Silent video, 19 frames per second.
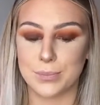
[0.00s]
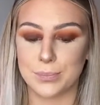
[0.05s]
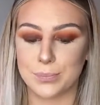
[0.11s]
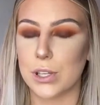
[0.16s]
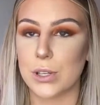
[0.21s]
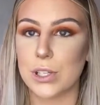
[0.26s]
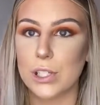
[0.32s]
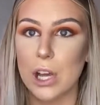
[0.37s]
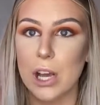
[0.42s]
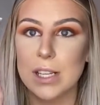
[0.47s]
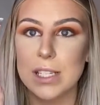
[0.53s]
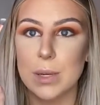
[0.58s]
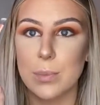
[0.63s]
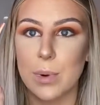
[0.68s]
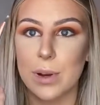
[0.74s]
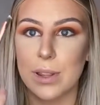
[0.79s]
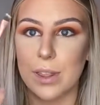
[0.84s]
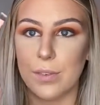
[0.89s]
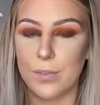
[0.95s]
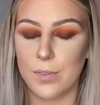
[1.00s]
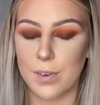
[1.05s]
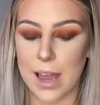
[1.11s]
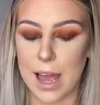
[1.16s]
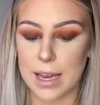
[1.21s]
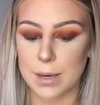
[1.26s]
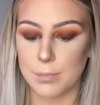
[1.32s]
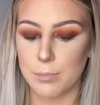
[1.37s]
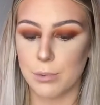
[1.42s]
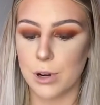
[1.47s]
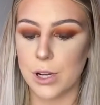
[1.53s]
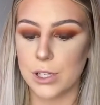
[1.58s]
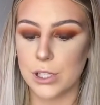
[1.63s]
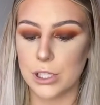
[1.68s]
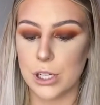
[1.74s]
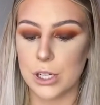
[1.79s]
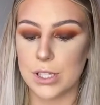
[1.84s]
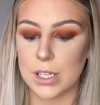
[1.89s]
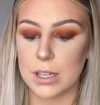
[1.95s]
So starting with a flat brush,
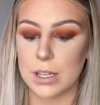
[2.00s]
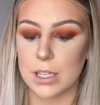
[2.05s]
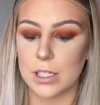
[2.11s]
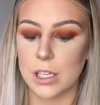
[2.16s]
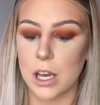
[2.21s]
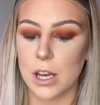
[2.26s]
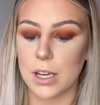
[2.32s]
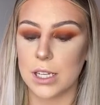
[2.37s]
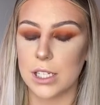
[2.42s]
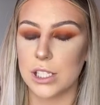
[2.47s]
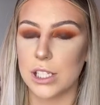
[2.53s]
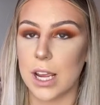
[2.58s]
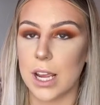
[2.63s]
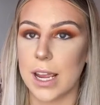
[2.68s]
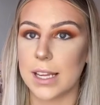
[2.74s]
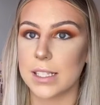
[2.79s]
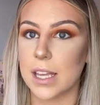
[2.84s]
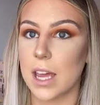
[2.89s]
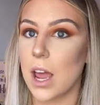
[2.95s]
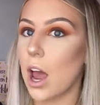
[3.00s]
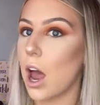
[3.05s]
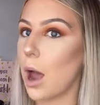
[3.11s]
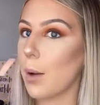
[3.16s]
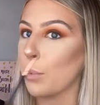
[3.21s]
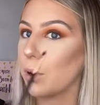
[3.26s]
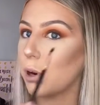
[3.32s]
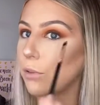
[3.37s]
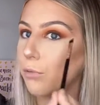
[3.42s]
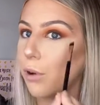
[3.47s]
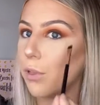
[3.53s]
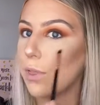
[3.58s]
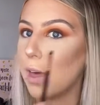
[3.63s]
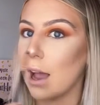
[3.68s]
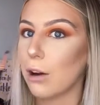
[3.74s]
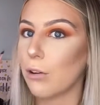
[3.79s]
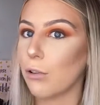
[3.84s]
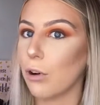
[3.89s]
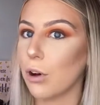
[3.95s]
using the darkest shades, I'm going to run
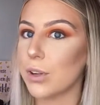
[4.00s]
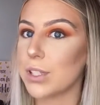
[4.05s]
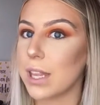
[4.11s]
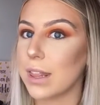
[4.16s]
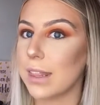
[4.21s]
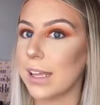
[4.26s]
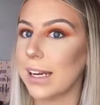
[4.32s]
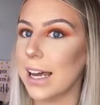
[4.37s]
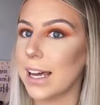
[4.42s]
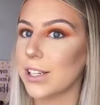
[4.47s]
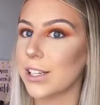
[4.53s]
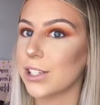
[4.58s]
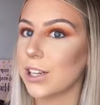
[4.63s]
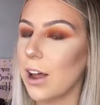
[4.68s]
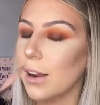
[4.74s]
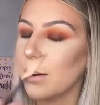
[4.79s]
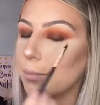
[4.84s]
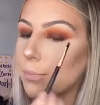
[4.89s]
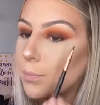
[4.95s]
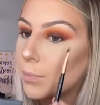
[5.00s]
that across the lash line.